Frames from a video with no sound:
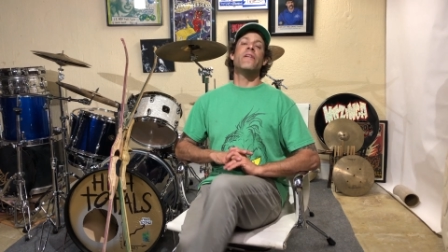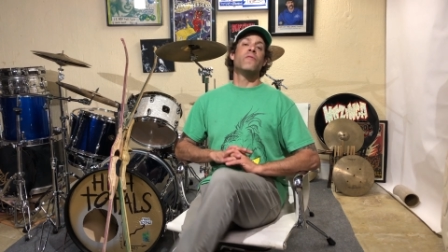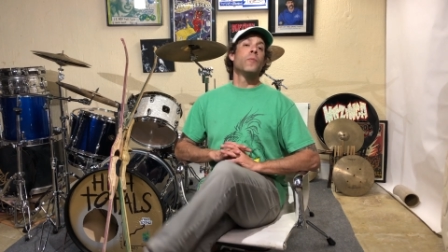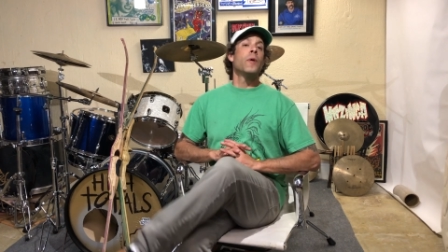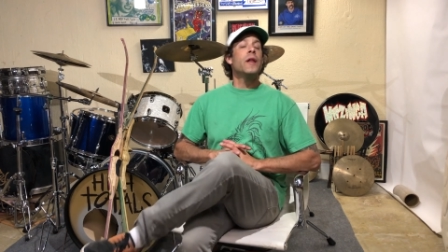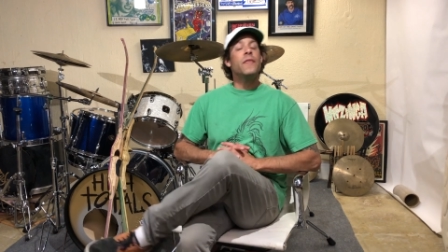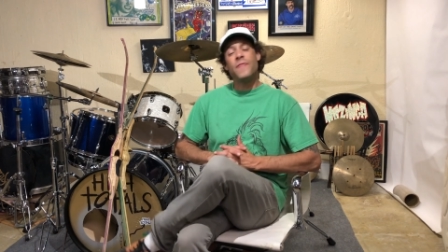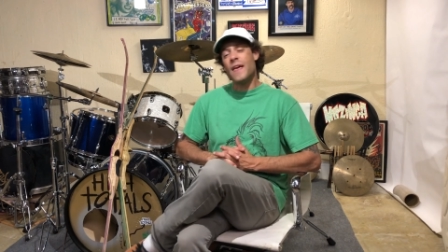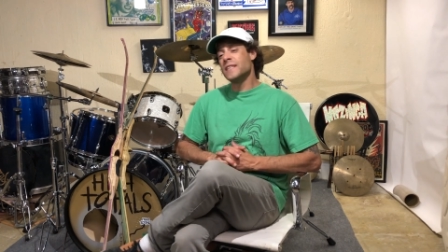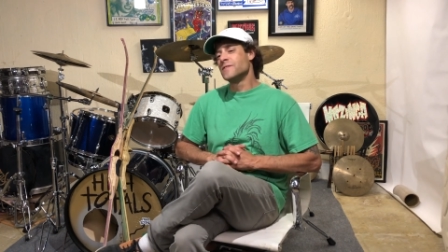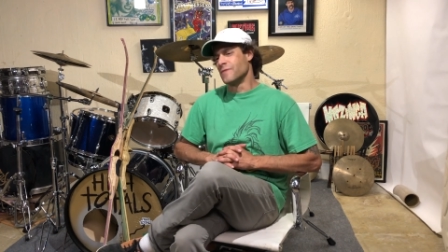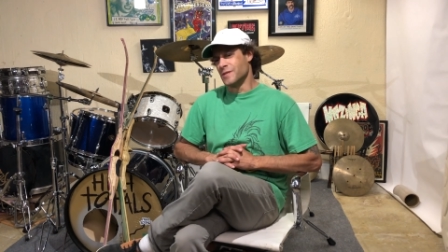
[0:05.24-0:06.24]
everybody,
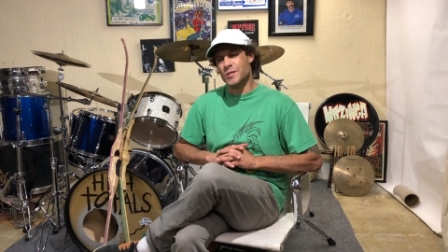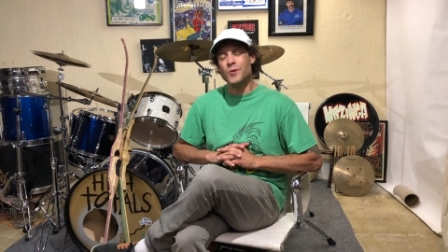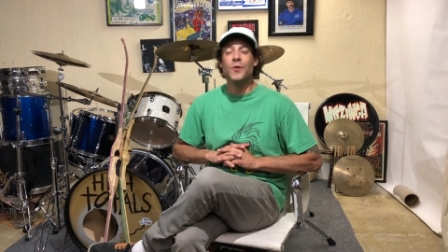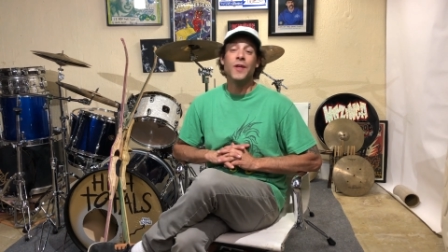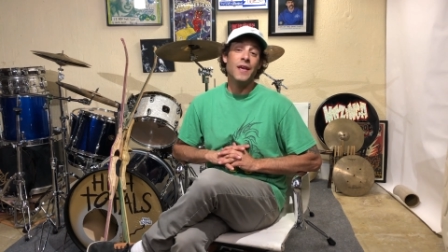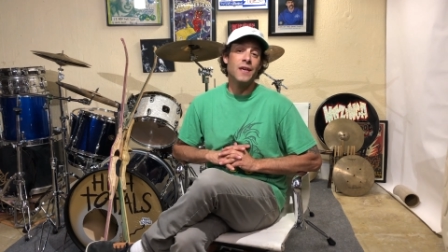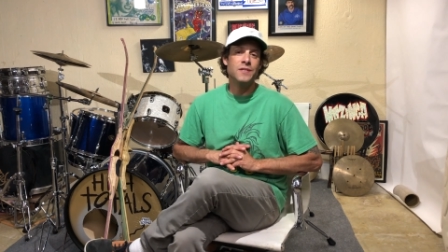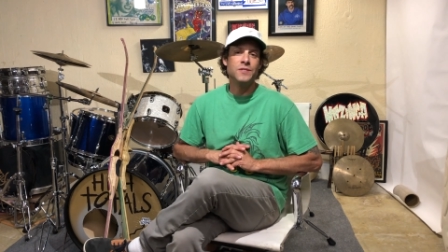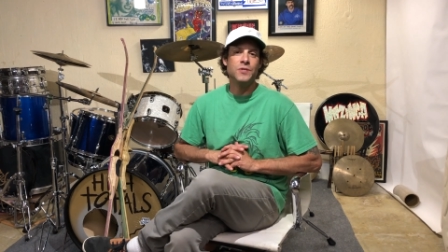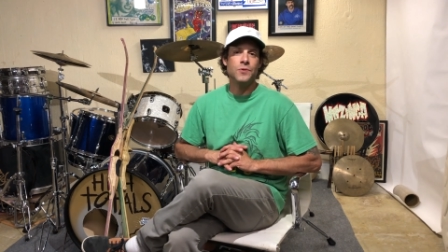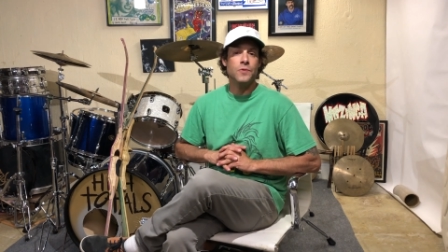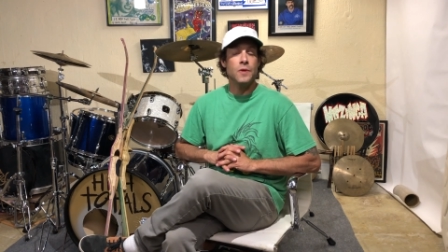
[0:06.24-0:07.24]
thanks for tuning in
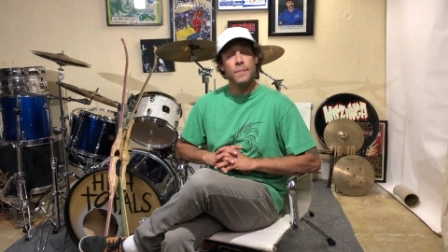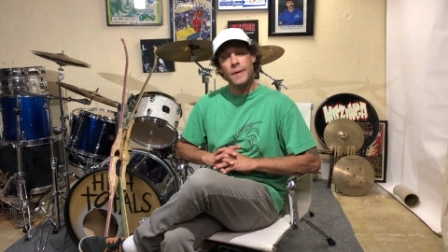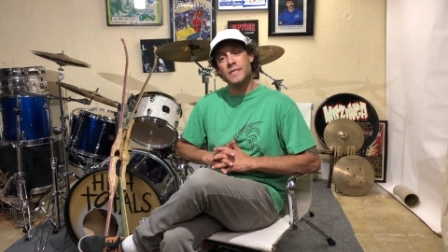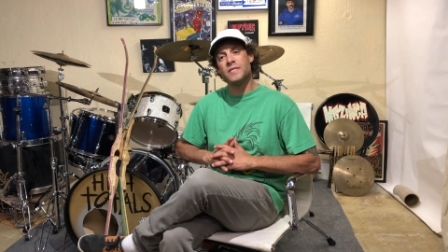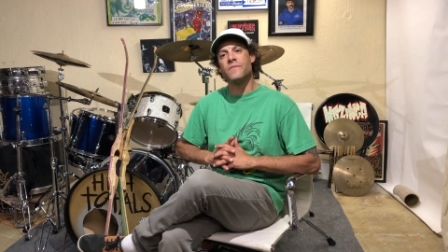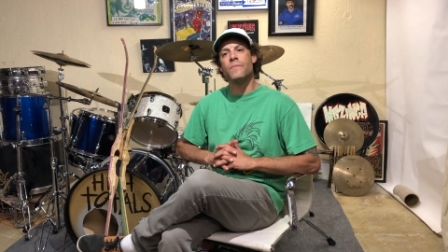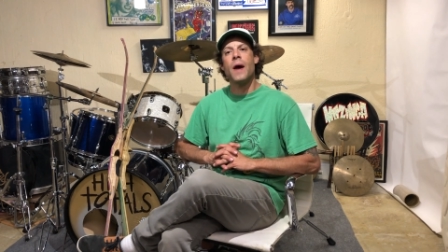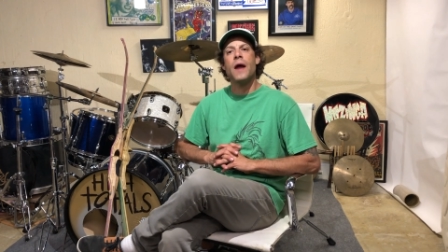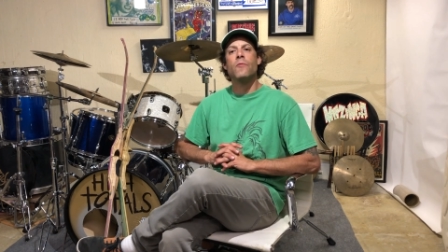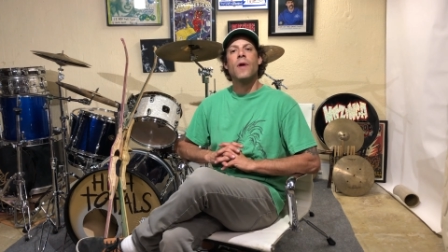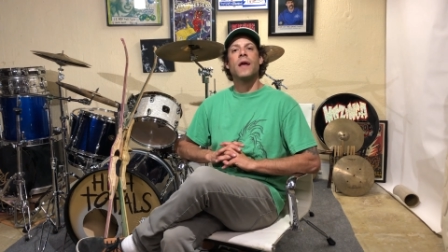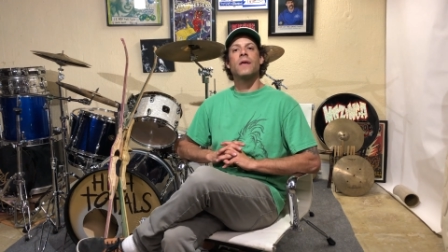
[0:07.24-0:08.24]
to the best of my
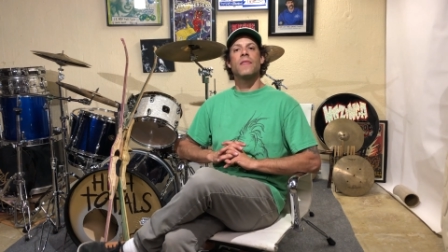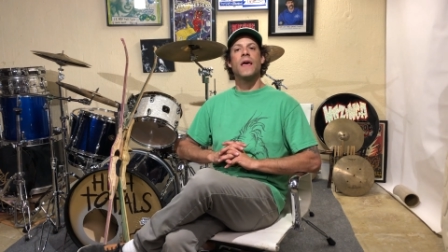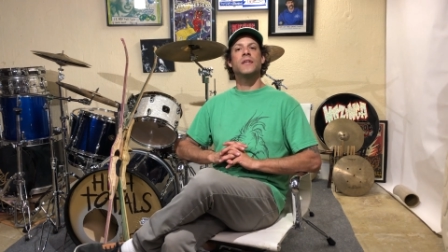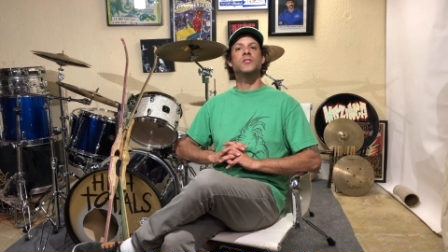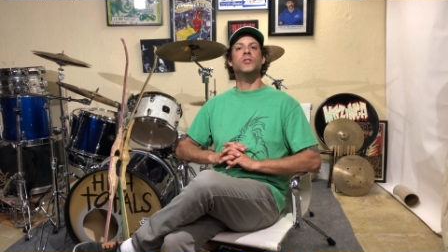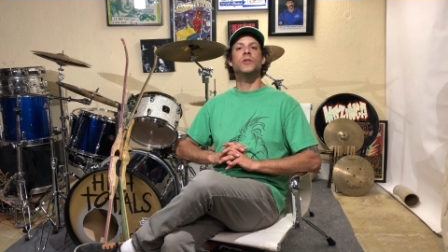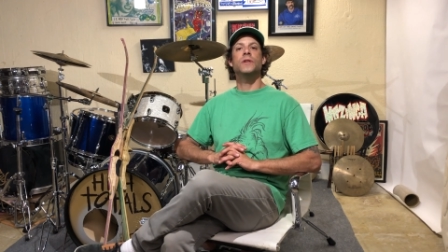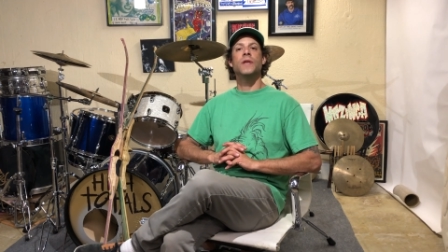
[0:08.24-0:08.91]
recollection.